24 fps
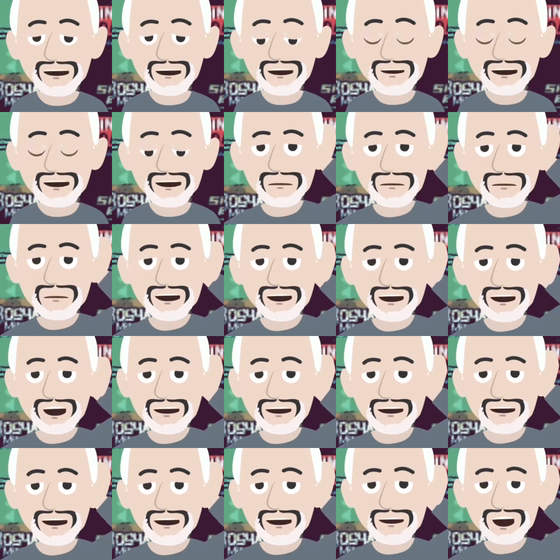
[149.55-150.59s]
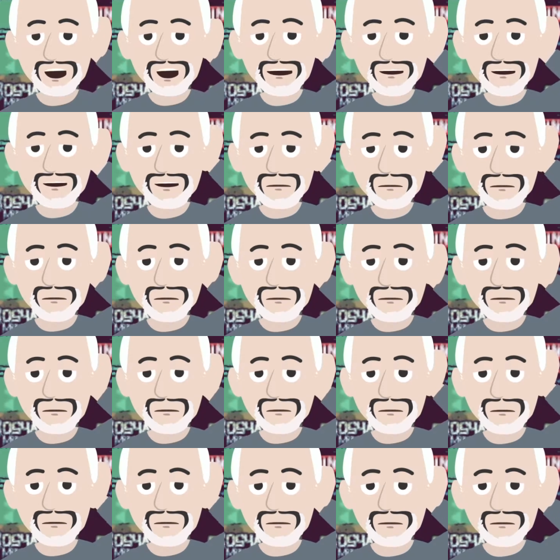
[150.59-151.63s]
but did he have enough license?
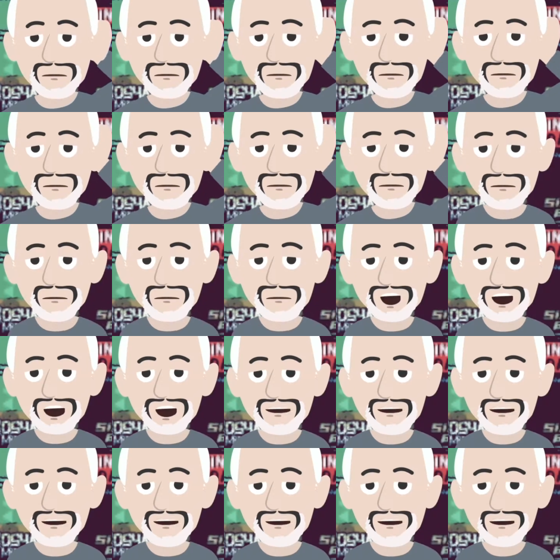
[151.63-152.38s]
Or